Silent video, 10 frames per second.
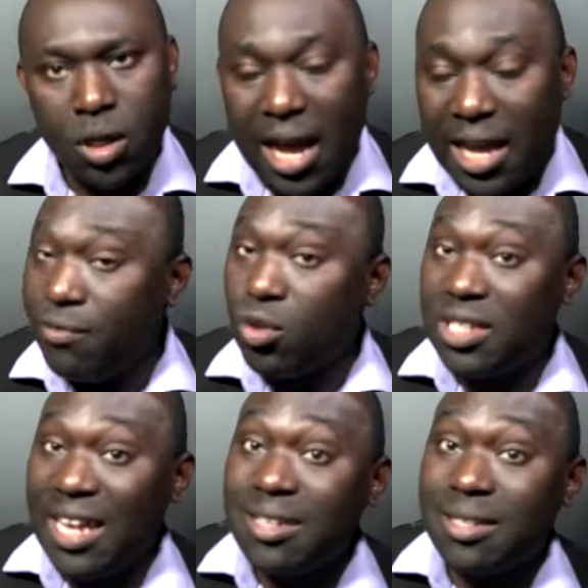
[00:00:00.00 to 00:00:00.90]
I give you
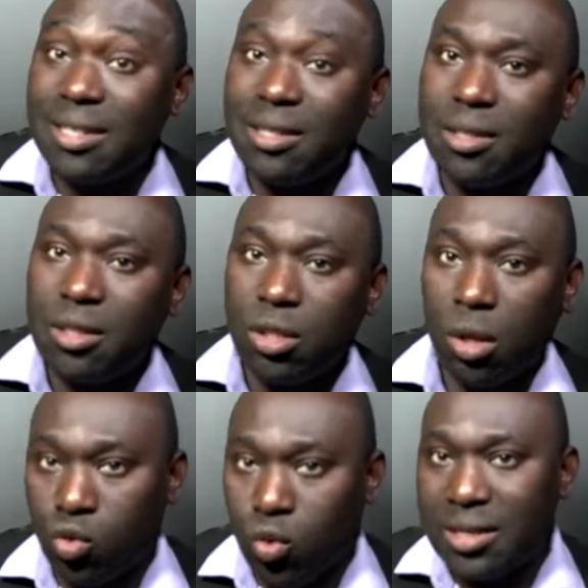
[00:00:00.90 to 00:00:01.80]
10 cities,
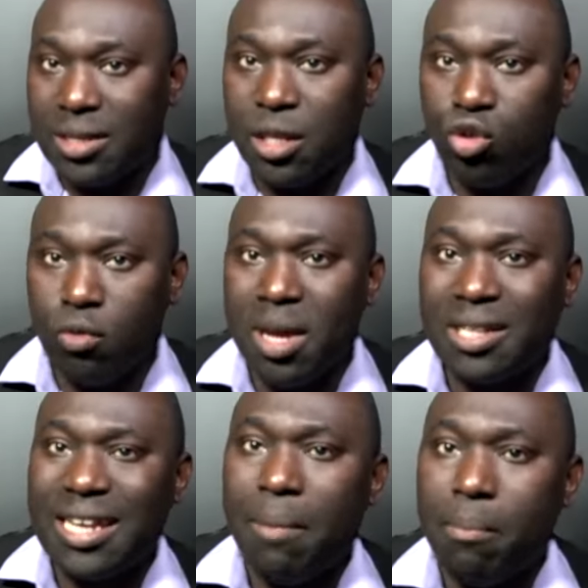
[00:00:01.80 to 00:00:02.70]
not 20. You
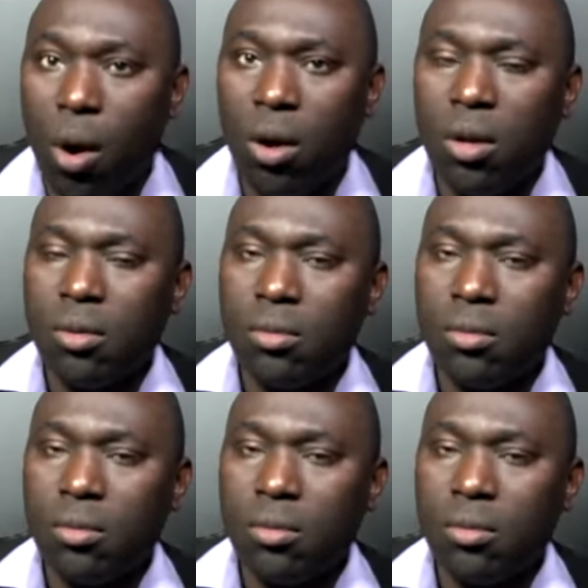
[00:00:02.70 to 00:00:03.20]
made 10 more.